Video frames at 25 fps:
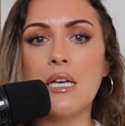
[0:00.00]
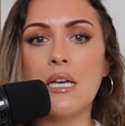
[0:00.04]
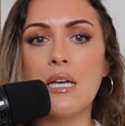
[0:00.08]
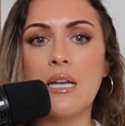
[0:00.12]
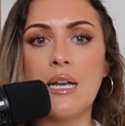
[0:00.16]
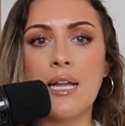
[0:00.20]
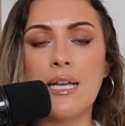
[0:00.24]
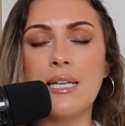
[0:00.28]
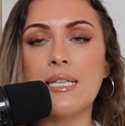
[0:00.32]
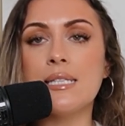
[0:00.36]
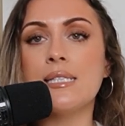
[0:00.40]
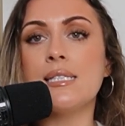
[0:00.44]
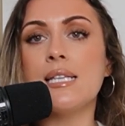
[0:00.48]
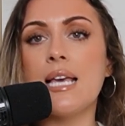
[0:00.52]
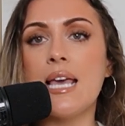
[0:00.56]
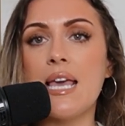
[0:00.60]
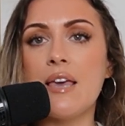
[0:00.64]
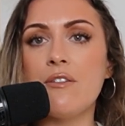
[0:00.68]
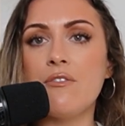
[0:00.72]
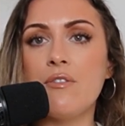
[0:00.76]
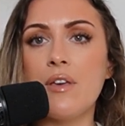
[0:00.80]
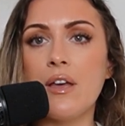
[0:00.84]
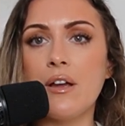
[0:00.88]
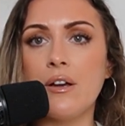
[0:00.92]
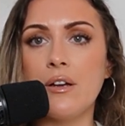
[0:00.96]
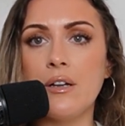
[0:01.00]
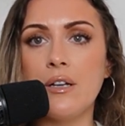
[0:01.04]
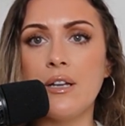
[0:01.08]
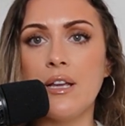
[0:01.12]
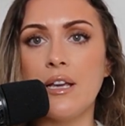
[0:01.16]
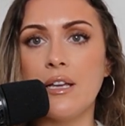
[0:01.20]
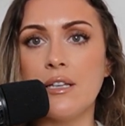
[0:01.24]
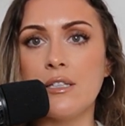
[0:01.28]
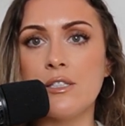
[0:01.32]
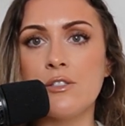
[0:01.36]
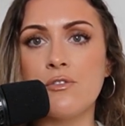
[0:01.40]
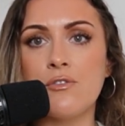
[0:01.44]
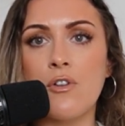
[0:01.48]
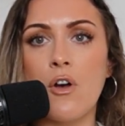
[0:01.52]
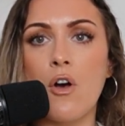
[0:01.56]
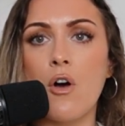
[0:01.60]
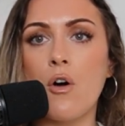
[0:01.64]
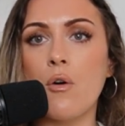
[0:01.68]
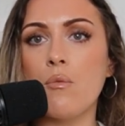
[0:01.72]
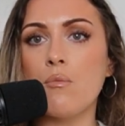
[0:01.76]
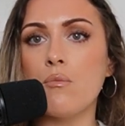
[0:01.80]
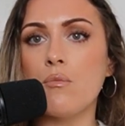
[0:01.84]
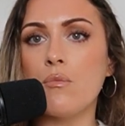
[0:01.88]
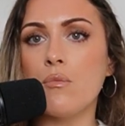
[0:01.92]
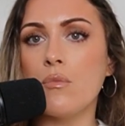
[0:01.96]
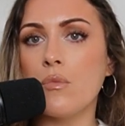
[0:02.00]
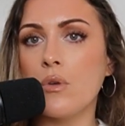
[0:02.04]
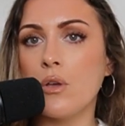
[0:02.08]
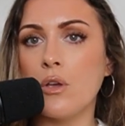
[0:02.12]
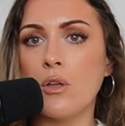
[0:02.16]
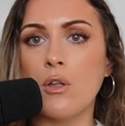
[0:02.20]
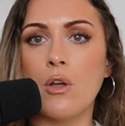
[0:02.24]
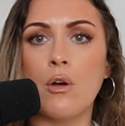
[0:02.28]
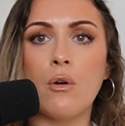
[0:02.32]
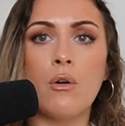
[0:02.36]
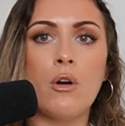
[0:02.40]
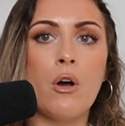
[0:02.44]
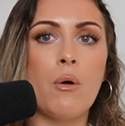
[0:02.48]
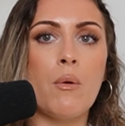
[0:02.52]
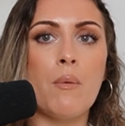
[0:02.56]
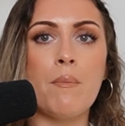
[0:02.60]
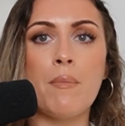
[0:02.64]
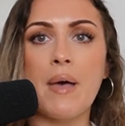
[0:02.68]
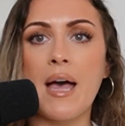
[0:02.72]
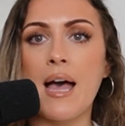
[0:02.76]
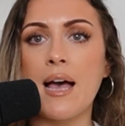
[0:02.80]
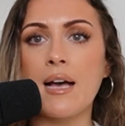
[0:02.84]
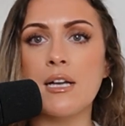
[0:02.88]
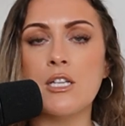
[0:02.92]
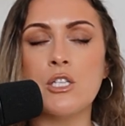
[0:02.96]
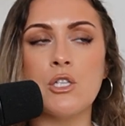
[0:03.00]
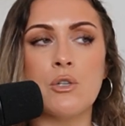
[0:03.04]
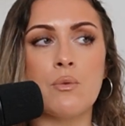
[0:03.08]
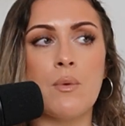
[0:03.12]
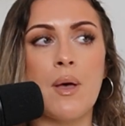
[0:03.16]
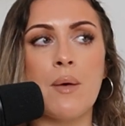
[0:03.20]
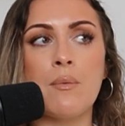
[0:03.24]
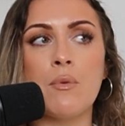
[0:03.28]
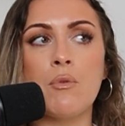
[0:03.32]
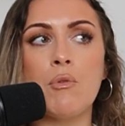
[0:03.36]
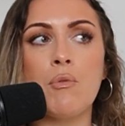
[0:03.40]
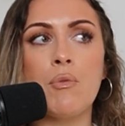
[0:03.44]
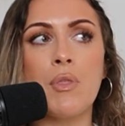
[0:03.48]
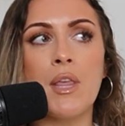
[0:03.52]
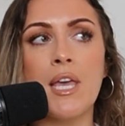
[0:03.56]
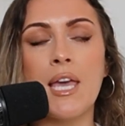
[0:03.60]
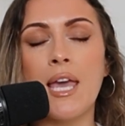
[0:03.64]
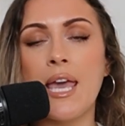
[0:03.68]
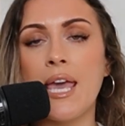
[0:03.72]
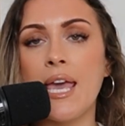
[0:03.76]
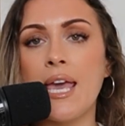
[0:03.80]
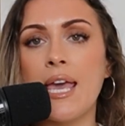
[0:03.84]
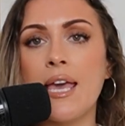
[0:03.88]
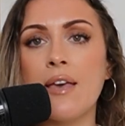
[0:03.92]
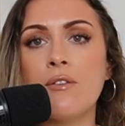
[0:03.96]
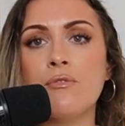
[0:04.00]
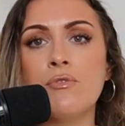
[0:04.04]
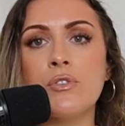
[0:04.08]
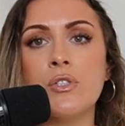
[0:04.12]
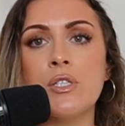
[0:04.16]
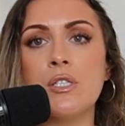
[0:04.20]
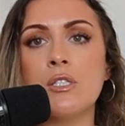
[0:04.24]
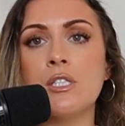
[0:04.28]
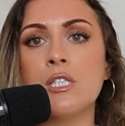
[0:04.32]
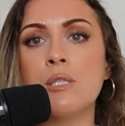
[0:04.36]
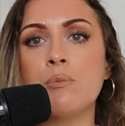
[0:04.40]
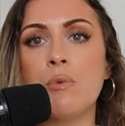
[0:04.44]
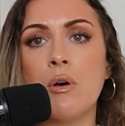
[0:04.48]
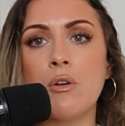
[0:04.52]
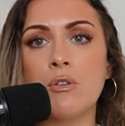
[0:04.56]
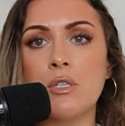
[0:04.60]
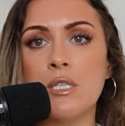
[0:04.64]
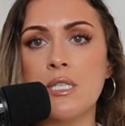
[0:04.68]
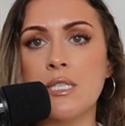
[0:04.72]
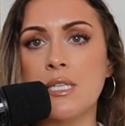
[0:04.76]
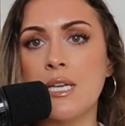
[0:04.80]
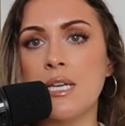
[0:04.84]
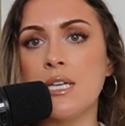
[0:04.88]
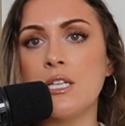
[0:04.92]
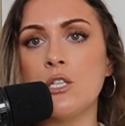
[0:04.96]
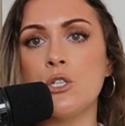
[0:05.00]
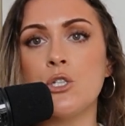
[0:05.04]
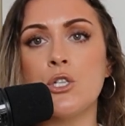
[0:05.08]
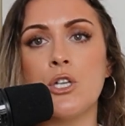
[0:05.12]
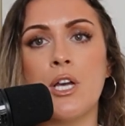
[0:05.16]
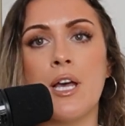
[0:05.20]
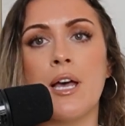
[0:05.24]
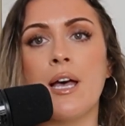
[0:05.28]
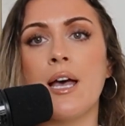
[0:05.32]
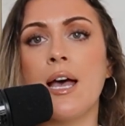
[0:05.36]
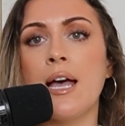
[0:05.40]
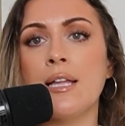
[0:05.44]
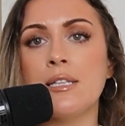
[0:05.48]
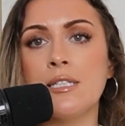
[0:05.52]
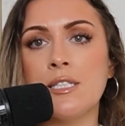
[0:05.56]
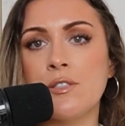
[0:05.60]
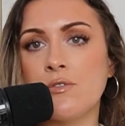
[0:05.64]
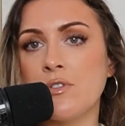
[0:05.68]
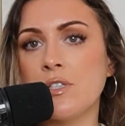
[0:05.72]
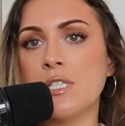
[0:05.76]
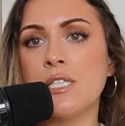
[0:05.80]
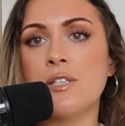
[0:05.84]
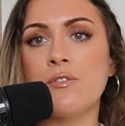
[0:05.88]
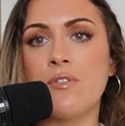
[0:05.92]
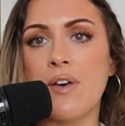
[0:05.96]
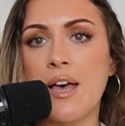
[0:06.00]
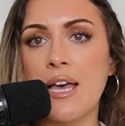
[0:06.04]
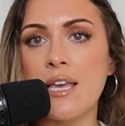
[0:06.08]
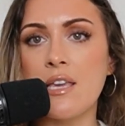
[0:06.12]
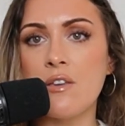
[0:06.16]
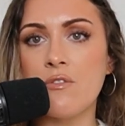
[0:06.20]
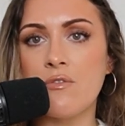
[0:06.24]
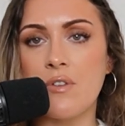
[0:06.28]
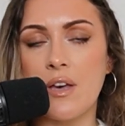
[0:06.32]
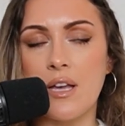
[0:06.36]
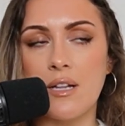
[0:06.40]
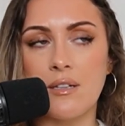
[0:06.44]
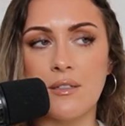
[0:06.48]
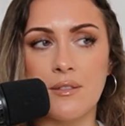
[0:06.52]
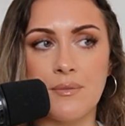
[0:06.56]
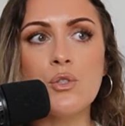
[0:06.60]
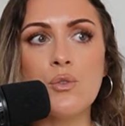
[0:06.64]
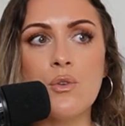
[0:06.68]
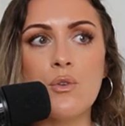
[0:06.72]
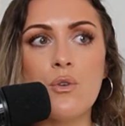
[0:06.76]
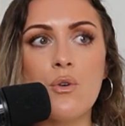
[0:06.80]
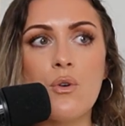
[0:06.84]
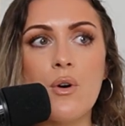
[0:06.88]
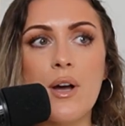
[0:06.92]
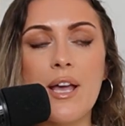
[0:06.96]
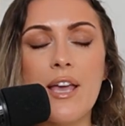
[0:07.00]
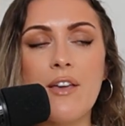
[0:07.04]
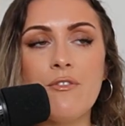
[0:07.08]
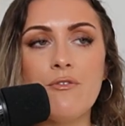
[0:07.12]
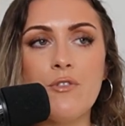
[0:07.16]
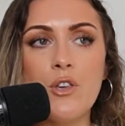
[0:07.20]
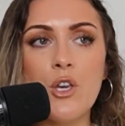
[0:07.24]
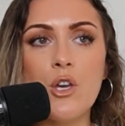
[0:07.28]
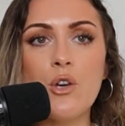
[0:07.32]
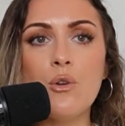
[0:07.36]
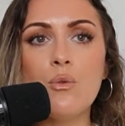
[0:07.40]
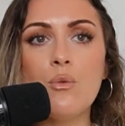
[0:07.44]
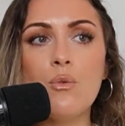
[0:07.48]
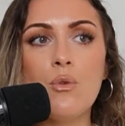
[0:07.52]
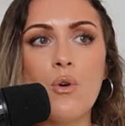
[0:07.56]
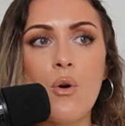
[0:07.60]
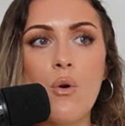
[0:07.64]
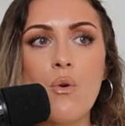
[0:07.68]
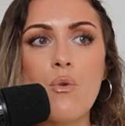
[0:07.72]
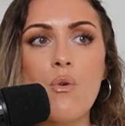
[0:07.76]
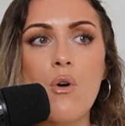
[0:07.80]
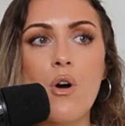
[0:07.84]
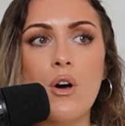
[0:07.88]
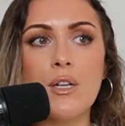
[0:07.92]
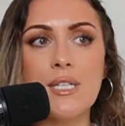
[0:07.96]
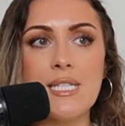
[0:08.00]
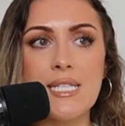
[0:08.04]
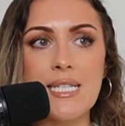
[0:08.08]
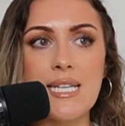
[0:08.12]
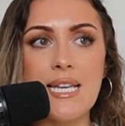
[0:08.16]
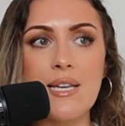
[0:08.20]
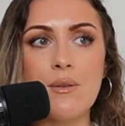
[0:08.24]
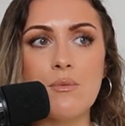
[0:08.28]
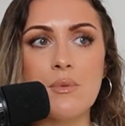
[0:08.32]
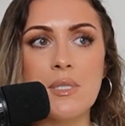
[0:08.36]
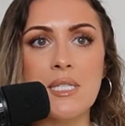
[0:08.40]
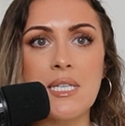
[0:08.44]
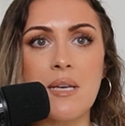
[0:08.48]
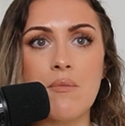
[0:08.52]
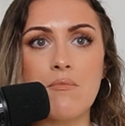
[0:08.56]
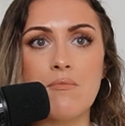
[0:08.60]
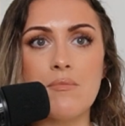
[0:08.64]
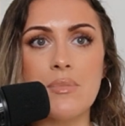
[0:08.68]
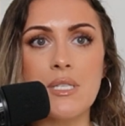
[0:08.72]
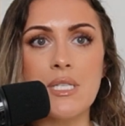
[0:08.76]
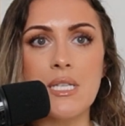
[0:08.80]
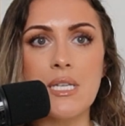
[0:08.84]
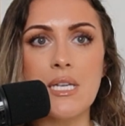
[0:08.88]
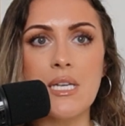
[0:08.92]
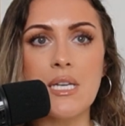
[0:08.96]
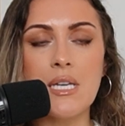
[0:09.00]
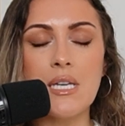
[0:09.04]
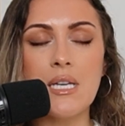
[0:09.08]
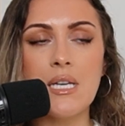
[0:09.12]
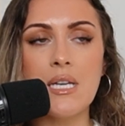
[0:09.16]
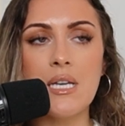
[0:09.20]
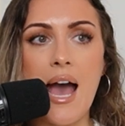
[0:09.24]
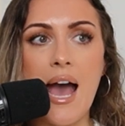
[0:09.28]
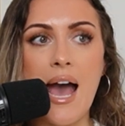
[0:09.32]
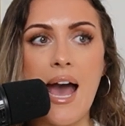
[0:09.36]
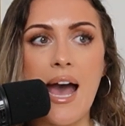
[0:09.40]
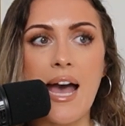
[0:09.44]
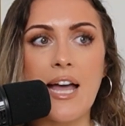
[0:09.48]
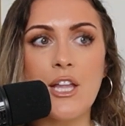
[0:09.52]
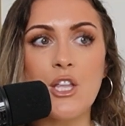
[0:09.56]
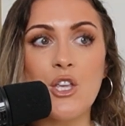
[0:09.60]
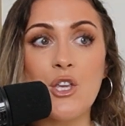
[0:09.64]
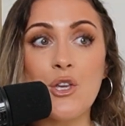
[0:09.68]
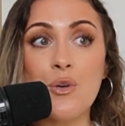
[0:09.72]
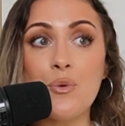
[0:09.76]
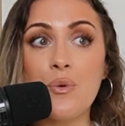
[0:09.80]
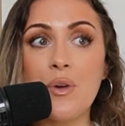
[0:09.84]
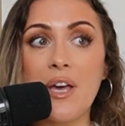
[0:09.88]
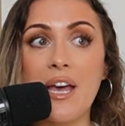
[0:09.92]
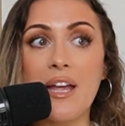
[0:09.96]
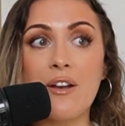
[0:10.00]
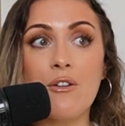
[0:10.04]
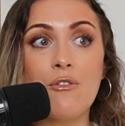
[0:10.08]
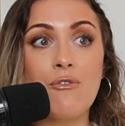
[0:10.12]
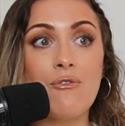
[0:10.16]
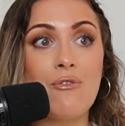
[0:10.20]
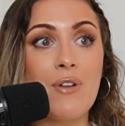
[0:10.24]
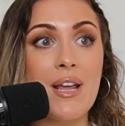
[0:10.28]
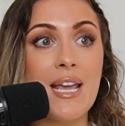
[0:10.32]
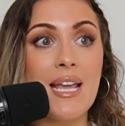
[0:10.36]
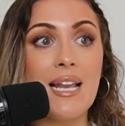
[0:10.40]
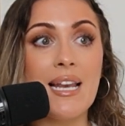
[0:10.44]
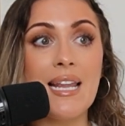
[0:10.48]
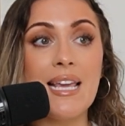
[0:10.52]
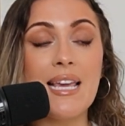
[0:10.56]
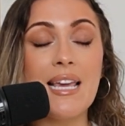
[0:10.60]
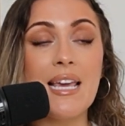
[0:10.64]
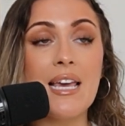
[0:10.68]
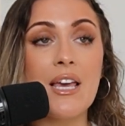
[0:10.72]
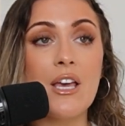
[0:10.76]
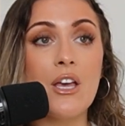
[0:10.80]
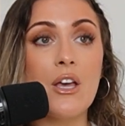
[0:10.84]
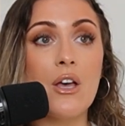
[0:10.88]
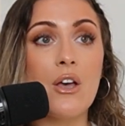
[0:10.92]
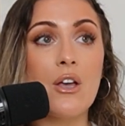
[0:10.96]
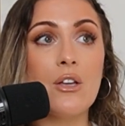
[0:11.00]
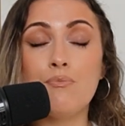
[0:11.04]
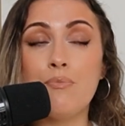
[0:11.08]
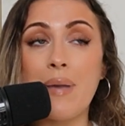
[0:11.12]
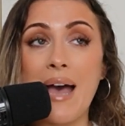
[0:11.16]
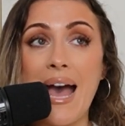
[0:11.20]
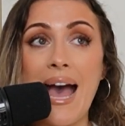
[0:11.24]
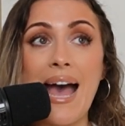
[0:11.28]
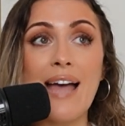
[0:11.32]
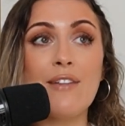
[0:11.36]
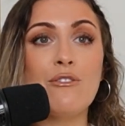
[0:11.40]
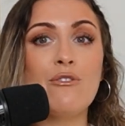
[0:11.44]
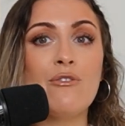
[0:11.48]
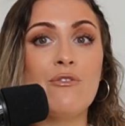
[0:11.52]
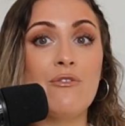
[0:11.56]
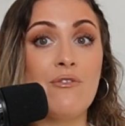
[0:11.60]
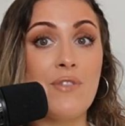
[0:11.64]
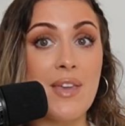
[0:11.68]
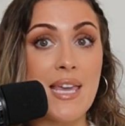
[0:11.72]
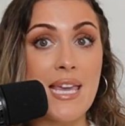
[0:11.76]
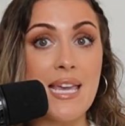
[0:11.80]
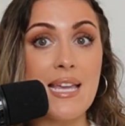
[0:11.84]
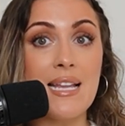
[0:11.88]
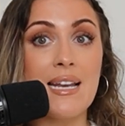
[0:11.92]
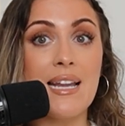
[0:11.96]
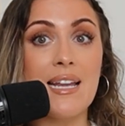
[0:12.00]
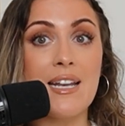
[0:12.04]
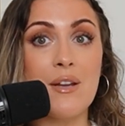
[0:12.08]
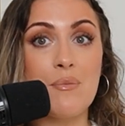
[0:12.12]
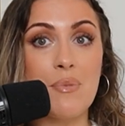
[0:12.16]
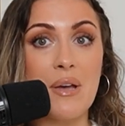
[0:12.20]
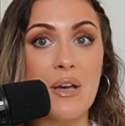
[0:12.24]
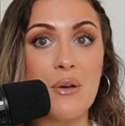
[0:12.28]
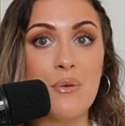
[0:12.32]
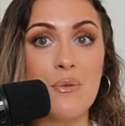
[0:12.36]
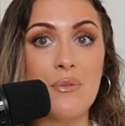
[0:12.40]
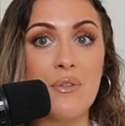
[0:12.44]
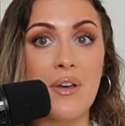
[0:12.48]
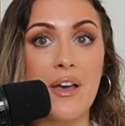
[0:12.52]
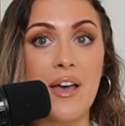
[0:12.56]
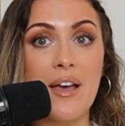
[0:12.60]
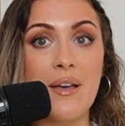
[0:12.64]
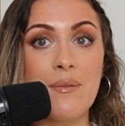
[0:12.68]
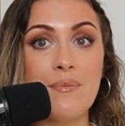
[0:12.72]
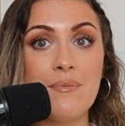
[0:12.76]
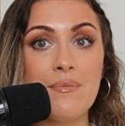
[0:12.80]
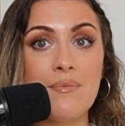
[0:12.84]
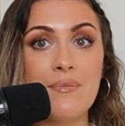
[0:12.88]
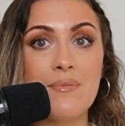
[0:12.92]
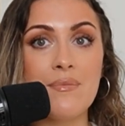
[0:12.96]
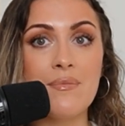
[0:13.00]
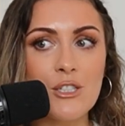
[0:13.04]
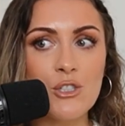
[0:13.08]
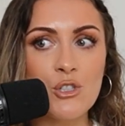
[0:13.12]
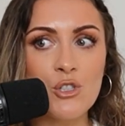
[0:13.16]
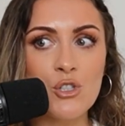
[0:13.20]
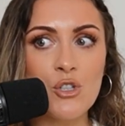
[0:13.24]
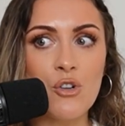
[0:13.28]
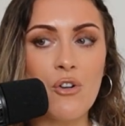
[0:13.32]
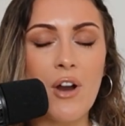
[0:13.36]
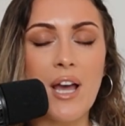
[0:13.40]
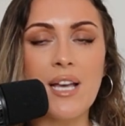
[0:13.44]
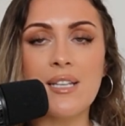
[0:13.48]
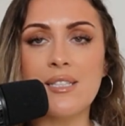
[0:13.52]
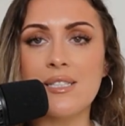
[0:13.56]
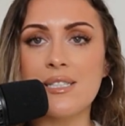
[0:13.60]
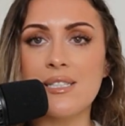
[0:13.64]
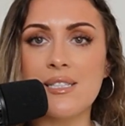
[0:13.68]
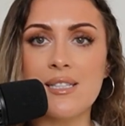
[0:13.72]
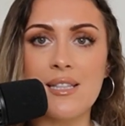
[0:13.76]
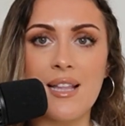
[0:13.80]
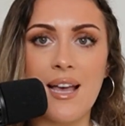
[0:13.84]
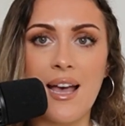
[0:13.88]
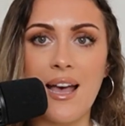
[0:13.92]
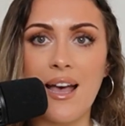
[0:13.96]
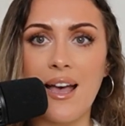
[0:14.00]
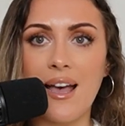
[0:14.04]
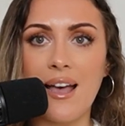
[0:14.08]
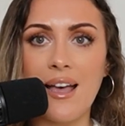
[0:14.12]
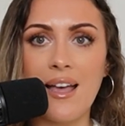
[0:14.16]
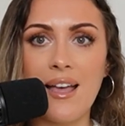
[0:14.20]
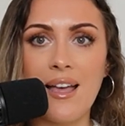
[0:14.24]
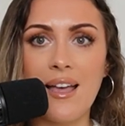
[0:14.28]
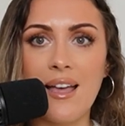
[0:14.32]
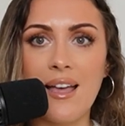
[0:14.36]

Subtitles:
like a saviour, and it's from, going back to when we were in the caves and spotting danger, and it's for survival. So if you go on a date with somebody and you get a really bad feeling about them, trust that